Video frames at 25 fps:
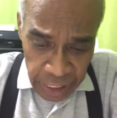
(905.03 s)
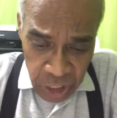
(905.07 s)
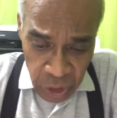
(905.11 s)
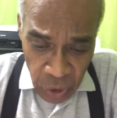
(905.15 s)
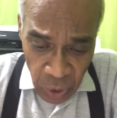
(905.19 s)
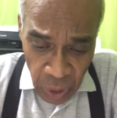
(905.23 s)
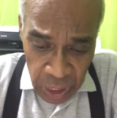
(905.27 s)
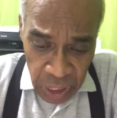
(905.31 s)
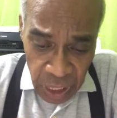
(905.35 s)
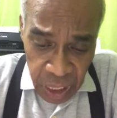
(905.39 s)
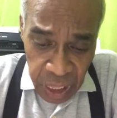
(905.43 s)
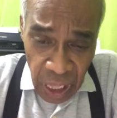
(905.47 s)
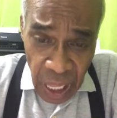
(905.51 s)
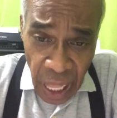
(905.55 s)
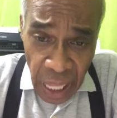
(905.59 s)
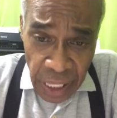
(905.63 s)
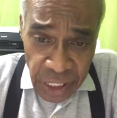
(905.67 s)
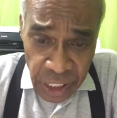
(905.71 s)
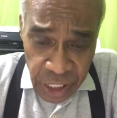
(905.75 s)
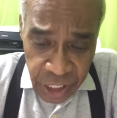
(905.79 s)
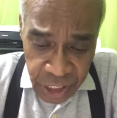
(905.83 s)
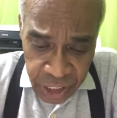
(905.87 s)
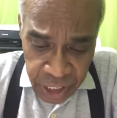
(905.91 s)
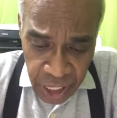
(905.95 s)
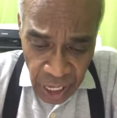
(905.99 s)
so at
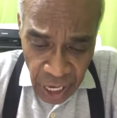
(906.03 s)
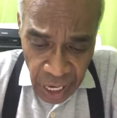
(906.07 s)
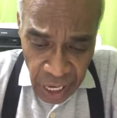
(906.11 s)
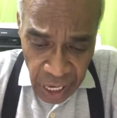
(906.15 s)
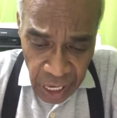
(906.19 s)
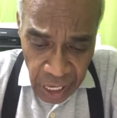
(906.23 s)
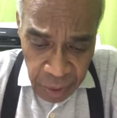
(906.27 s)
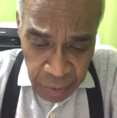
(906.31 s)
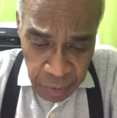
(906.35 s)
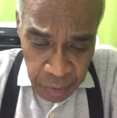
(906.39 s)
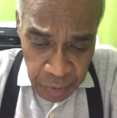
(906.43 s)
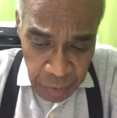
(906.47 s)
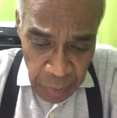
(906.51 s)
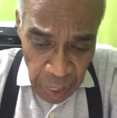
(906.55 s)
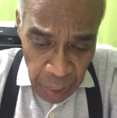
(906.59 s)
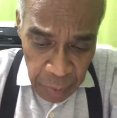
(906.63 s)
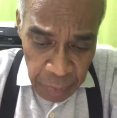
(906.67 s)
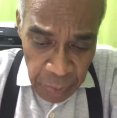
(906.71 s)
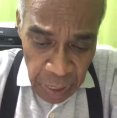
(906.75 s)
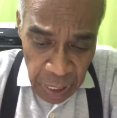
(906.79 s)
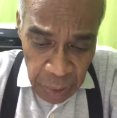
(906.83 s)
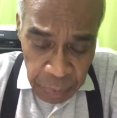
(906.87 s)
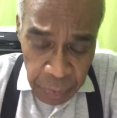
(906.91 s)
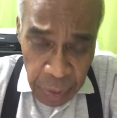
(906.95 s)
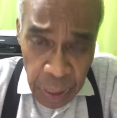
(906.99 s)
lunchtime my
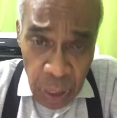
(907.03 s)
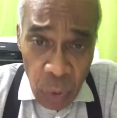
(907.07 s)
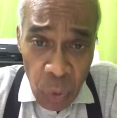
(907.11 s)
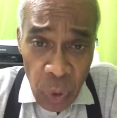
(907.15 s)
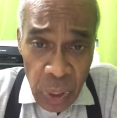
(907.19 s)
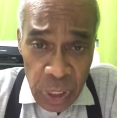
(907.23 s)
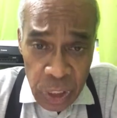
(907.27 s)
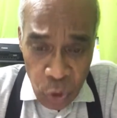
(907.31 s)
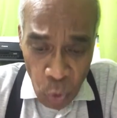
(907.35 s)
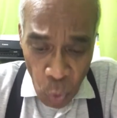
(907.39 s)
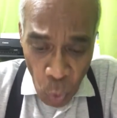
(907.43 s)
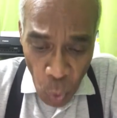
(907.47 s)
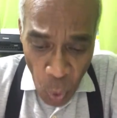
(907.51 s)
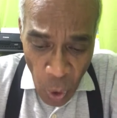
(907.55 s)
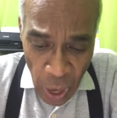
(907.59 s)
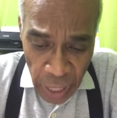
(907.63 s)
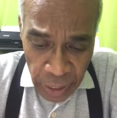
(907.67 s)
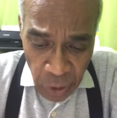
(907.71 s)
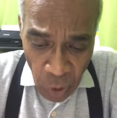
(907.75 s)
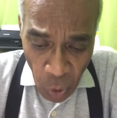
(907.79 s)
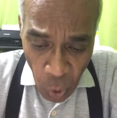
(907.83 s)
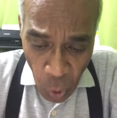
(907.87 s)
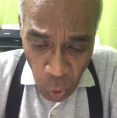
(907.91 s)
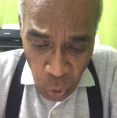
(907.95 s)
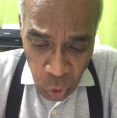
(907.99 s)
BP was
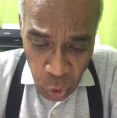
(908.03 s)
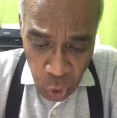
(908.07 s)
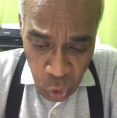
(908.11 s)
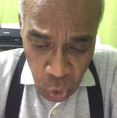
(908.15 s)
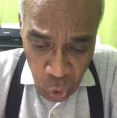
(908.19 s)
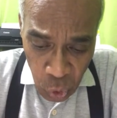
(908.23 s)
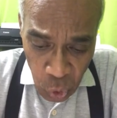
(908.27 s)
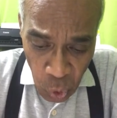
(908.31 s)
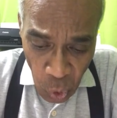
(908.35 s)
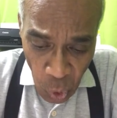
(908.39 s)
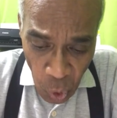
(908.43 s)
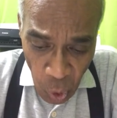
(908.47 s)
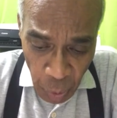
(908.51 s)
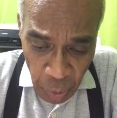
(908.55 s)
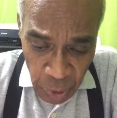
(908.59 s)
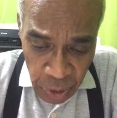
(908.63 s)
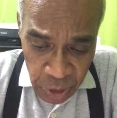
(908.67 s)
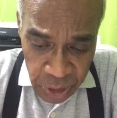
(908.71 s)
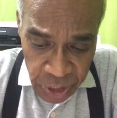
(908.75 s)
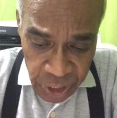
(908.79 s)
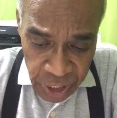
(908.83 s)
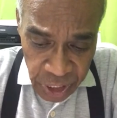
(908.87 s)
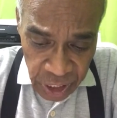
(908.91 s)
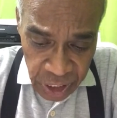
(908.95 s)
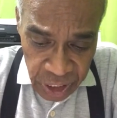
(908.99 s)

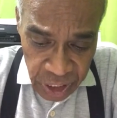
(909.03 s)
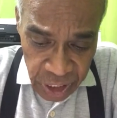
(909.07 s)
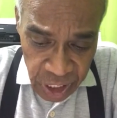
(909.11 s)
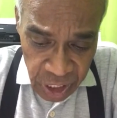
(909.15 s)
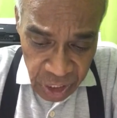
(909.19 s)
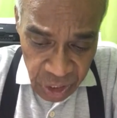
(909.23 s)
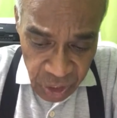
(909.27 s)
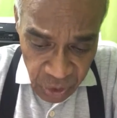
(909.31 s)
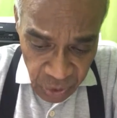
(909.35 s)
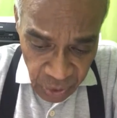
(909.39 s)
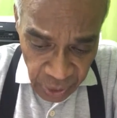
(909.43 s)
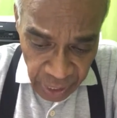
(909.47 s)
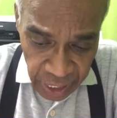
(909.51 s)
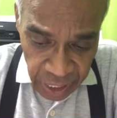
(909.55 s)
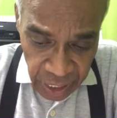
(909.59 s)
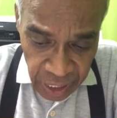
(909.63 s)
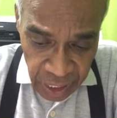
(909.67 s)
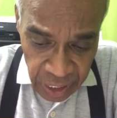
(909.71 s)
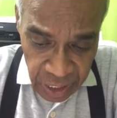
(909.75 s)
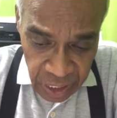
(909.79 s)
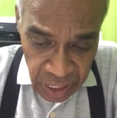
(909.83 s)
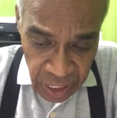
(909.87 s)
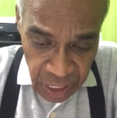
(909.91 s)
102/63,